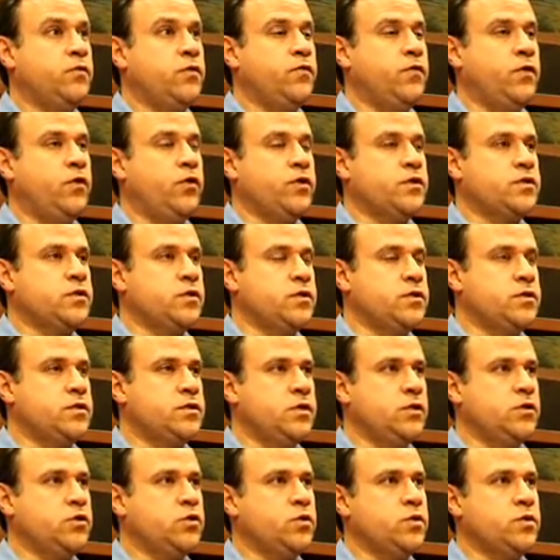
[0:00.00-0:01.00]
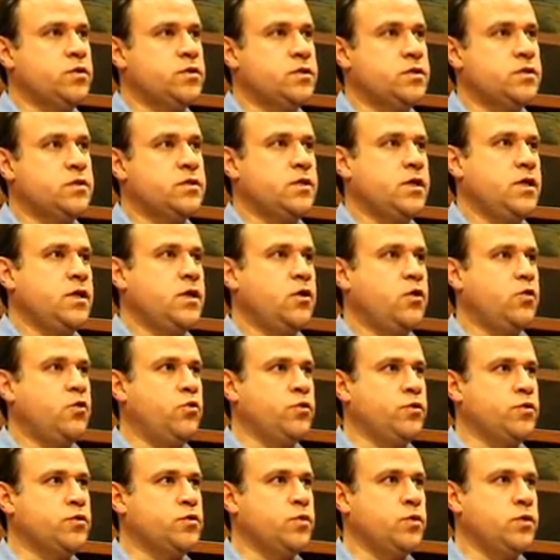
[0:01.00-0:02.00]
various constituents and
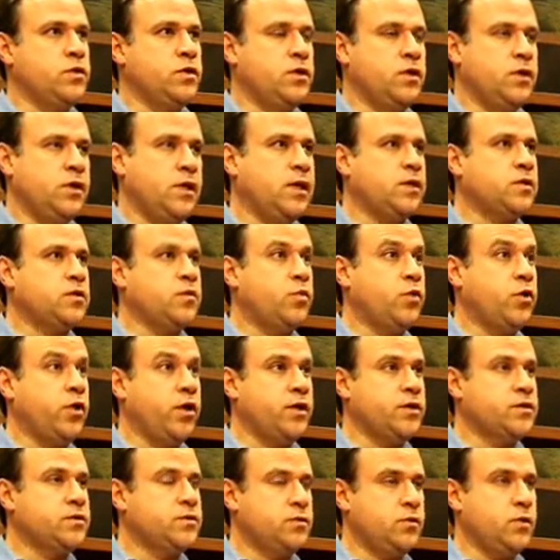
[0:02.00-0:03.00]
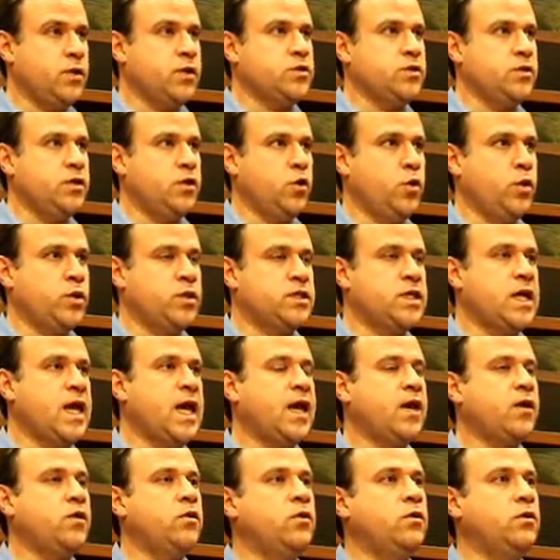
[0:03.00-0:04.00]
stakeholders within an enterprise to actually go and
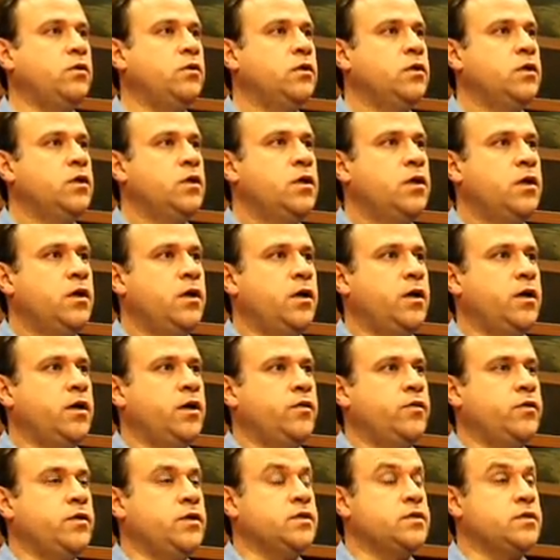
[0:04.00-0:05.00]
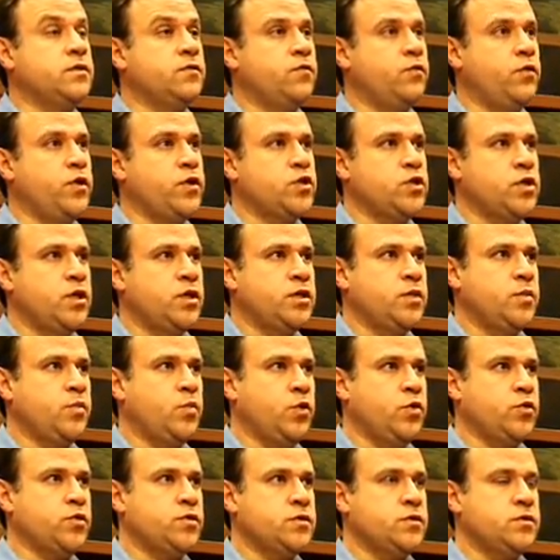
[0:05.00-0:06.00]
tackle these differentiating
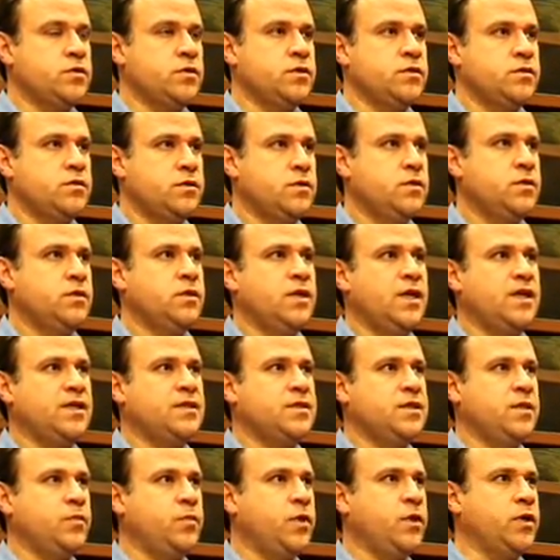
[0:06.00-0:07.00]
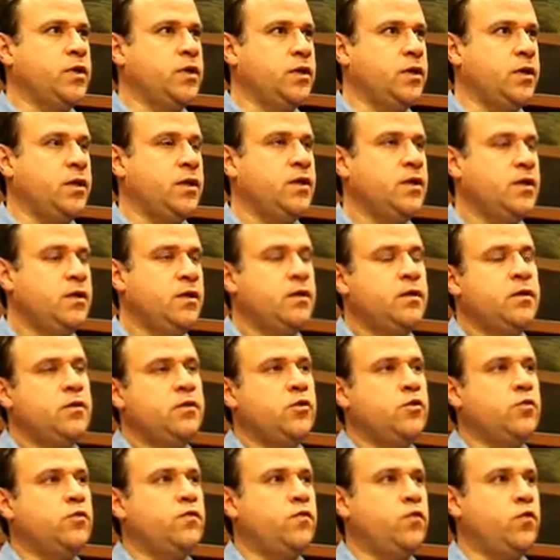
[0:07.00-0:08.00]
processes. That typically
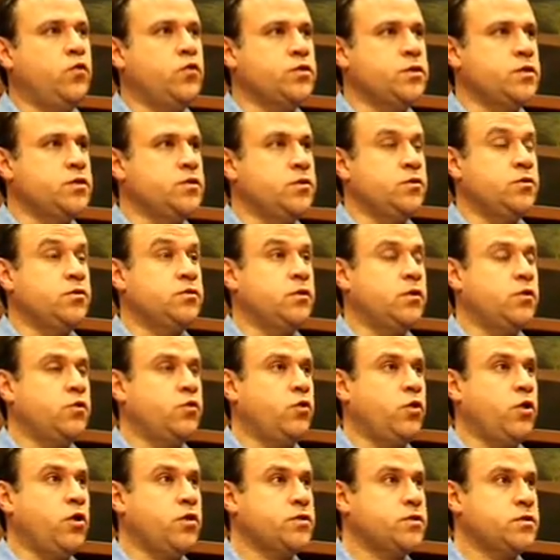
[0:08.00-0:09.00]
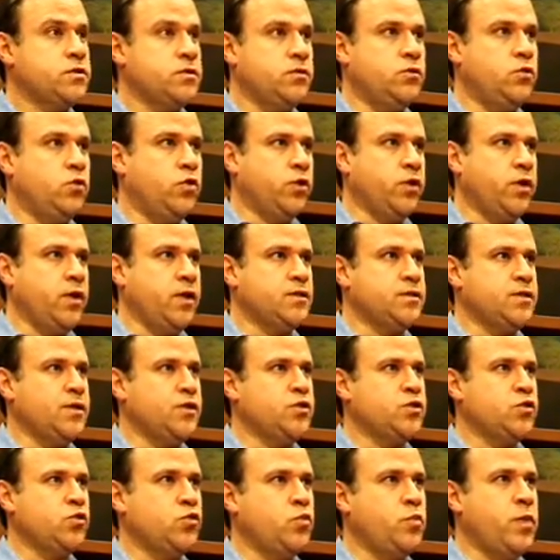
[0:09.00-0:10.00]
forces you to cross
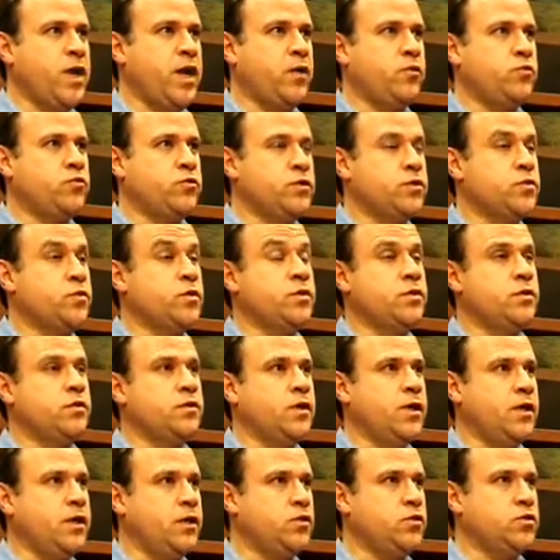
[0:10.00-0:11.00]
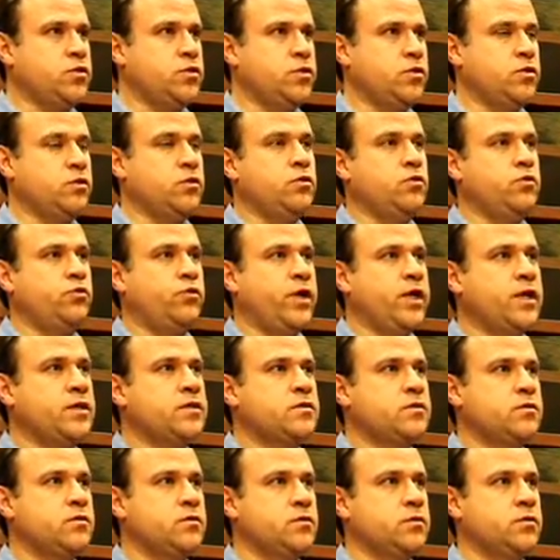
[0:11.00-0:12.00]
organizational boundaries, whether they're internal or
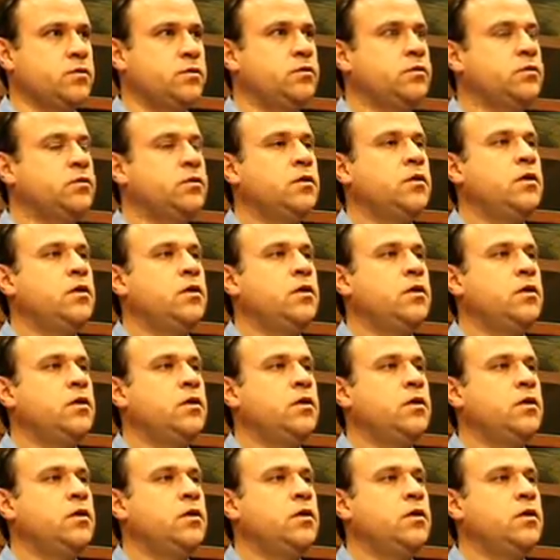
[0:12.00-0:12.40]
external,